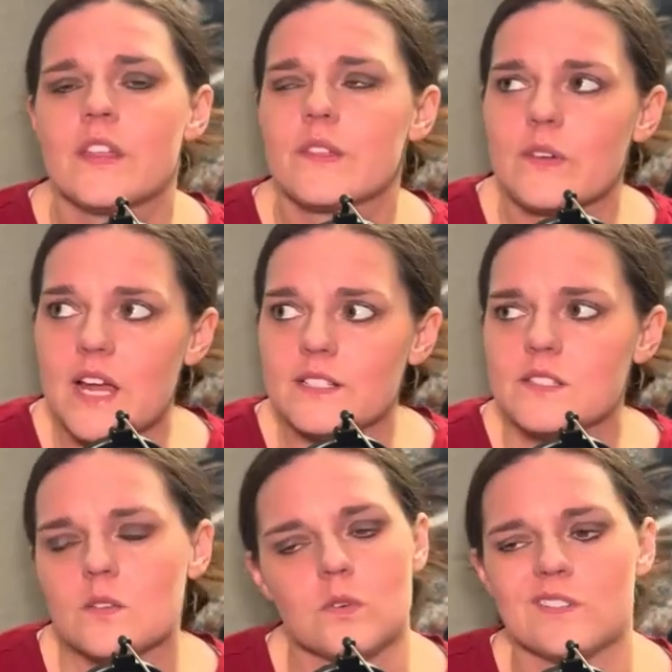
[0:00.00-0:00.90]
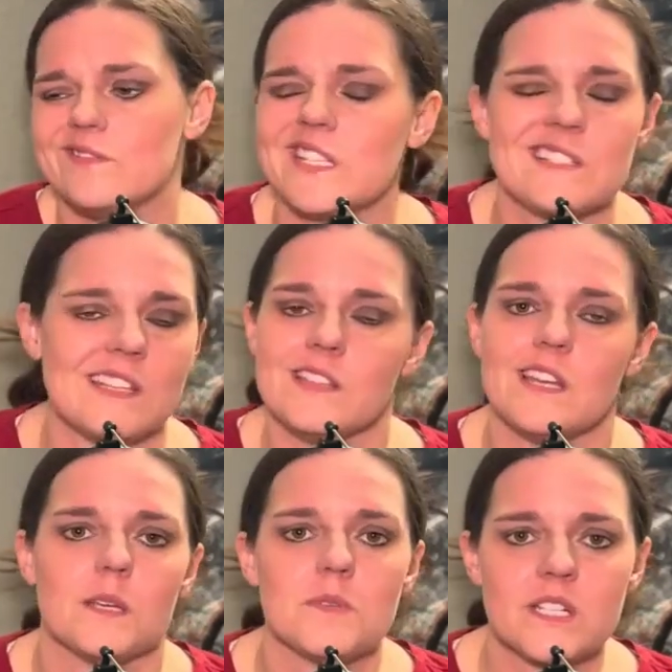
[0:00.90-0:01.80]
threads, or like
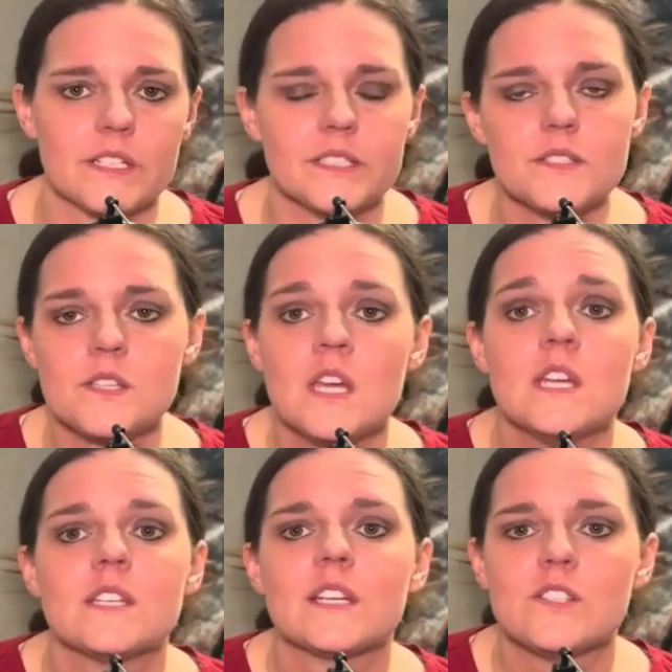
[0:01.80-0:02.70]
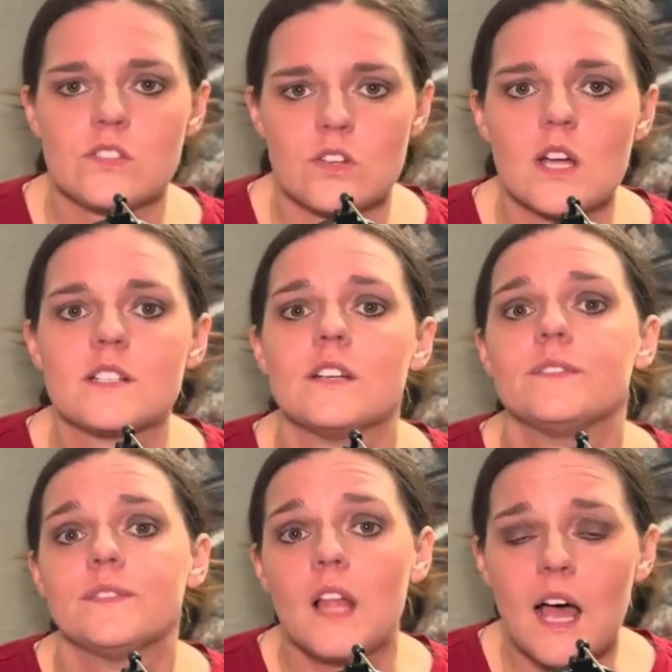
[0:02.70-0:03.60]
synthetic materials, to construct a
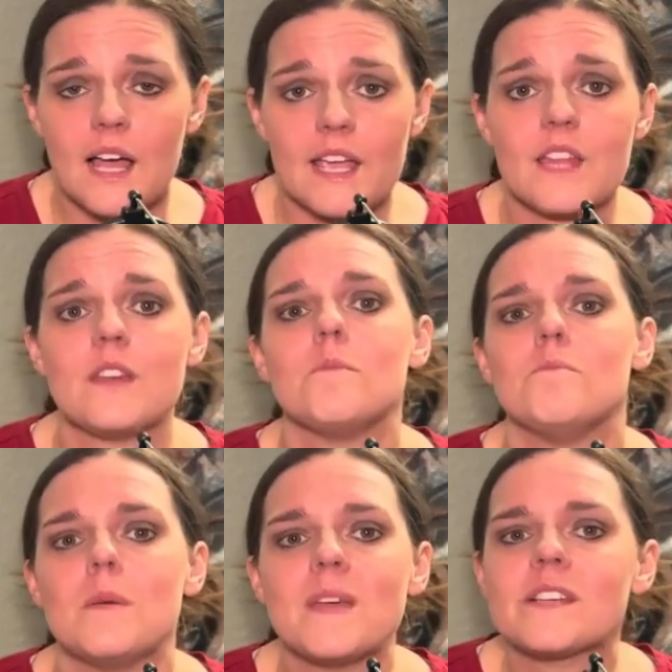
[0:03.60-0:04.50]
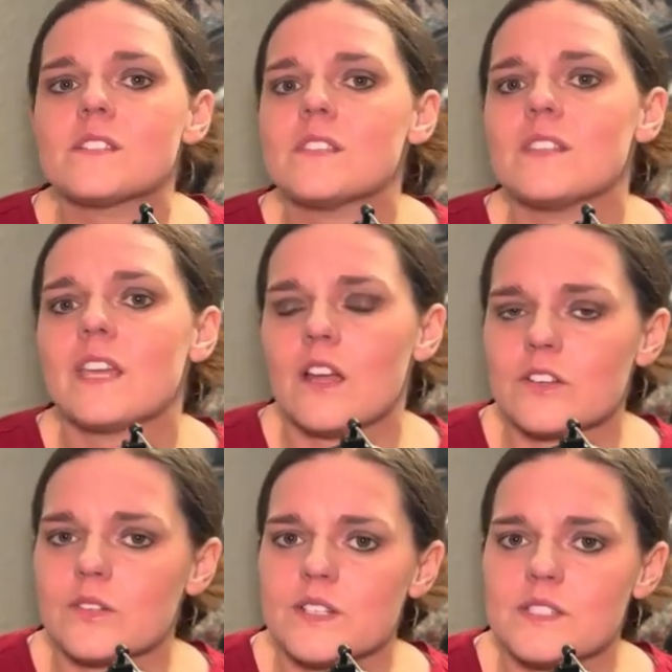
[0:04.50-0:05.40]
fly that mimics the
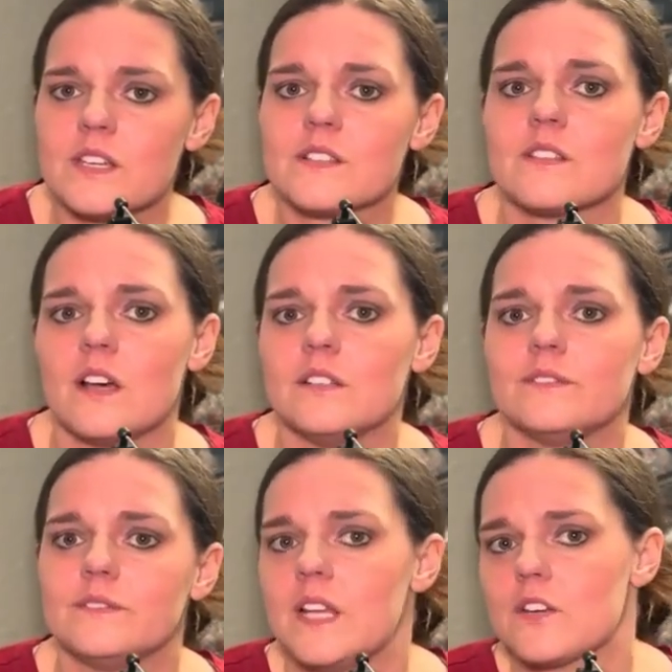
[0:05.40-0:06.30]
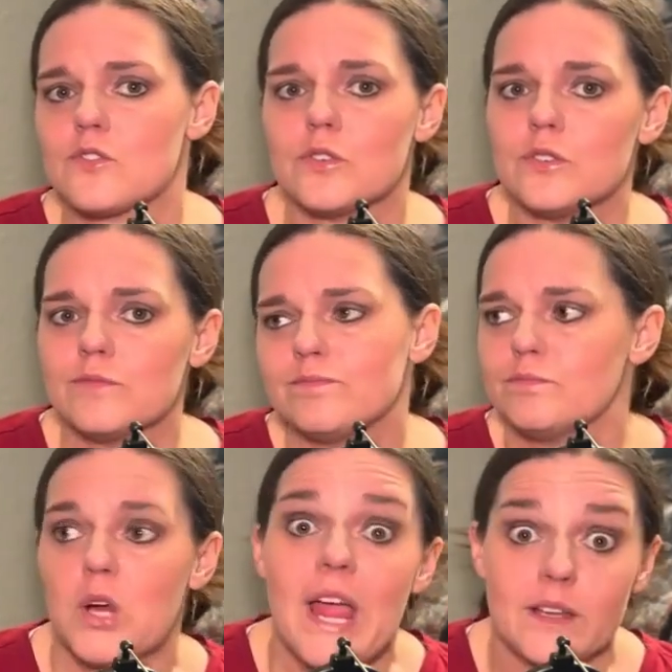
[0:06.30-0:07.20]
characteristics of natural
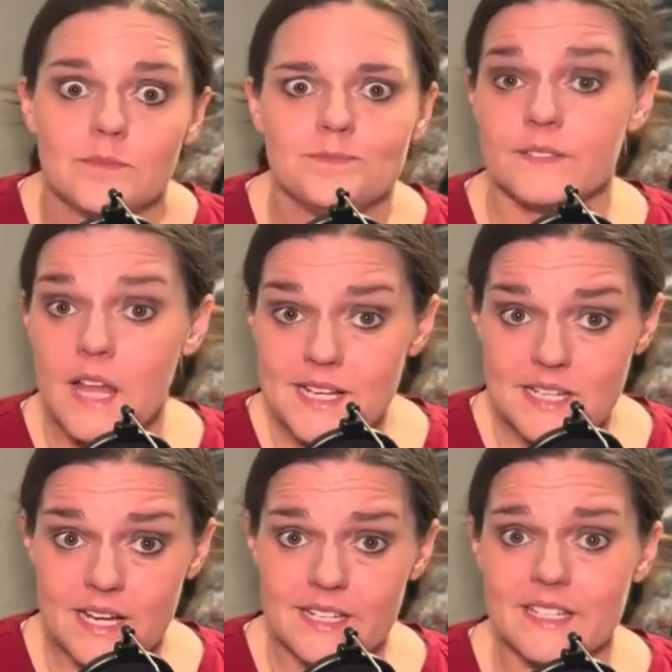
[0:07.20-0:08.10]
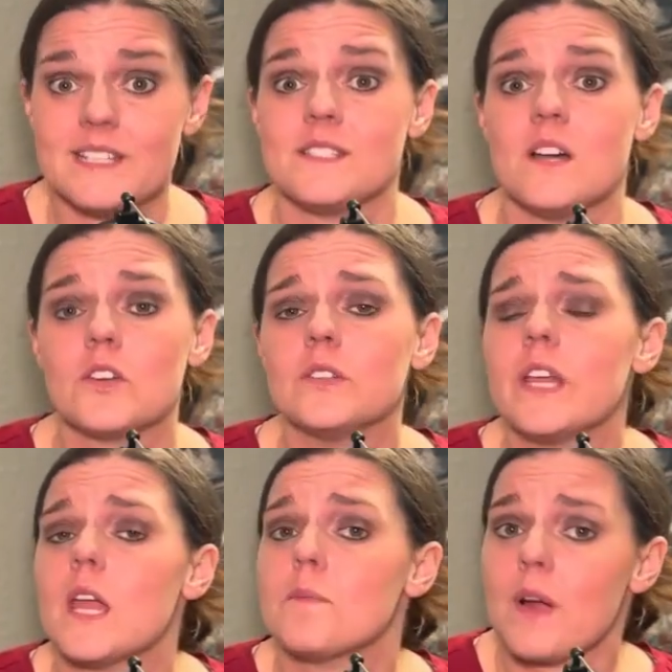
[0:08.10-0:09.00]
prey. Fly tying is not only
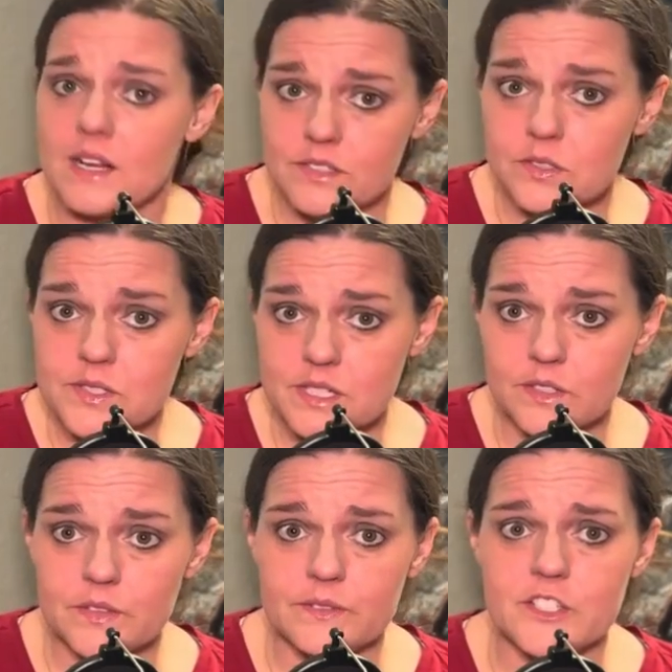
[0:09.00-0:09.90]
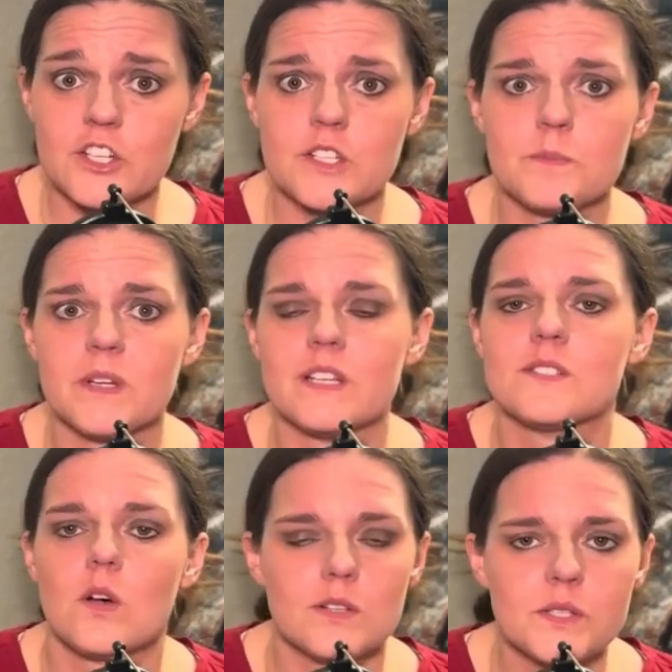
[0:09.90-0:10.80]
a practical skill for fishers, but is
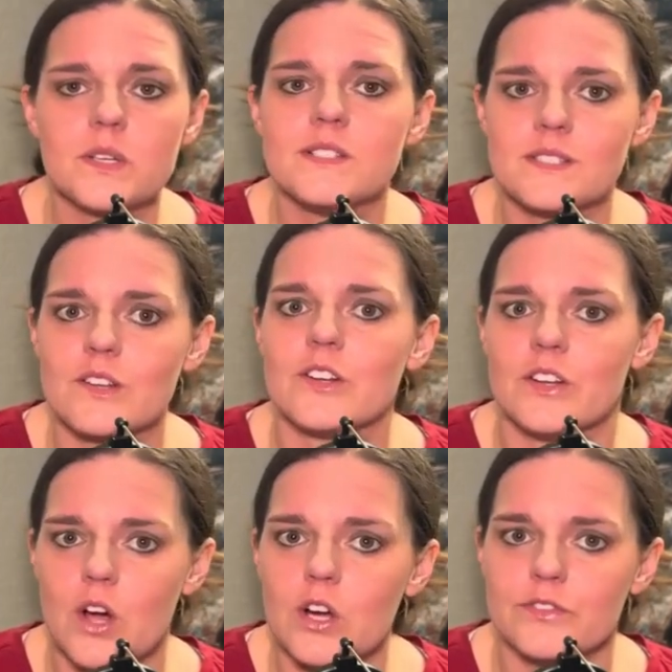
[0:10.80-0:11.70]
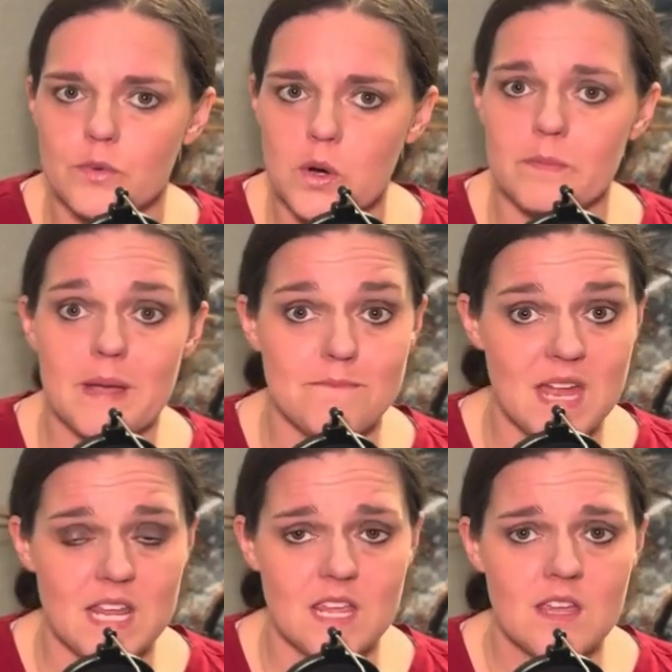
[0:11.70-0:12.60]
also considered an art form by
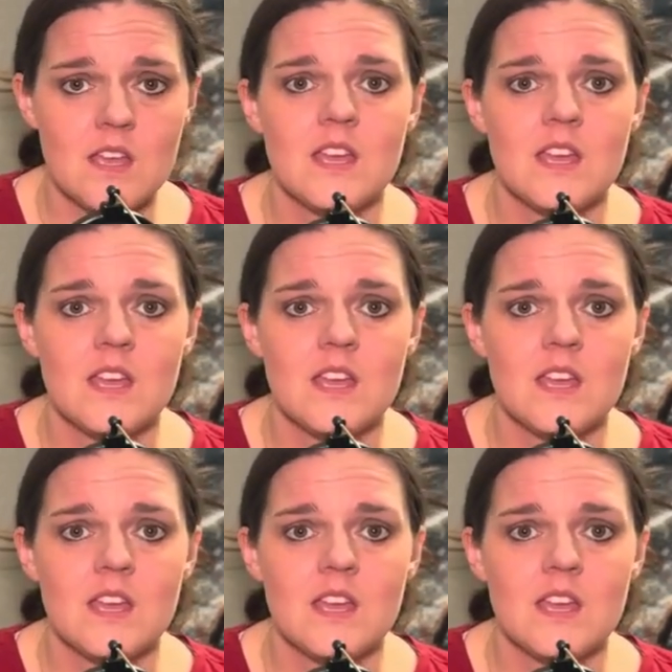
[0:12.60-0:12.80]
many.